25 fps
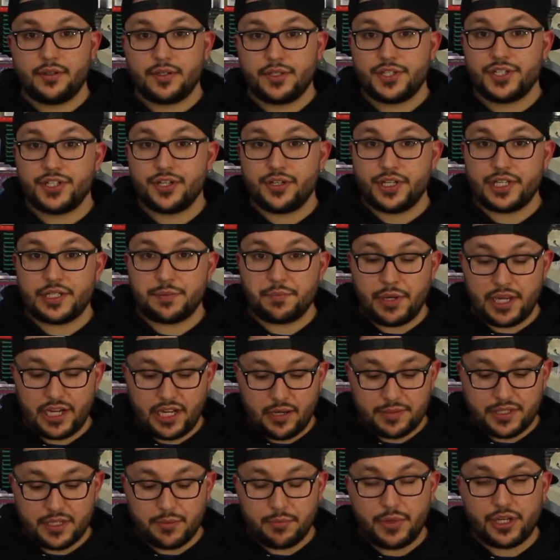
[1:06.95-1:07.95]
So this
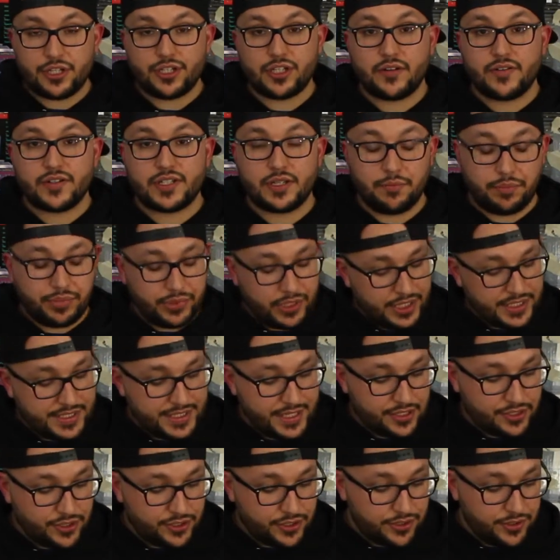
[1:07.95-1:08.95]
pickup's a mixture of some
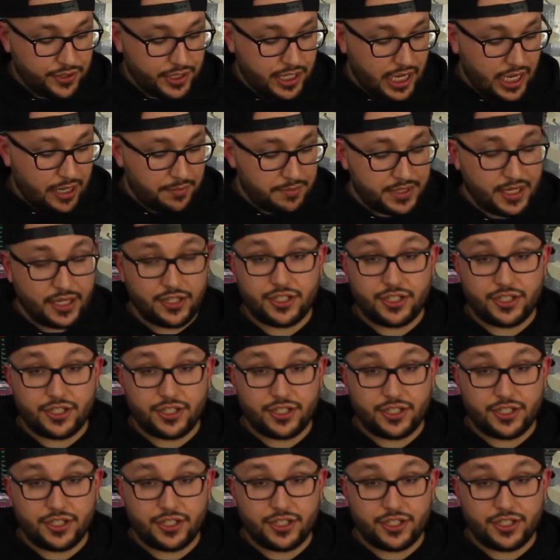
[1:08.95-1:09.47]
PlayStation 2 games,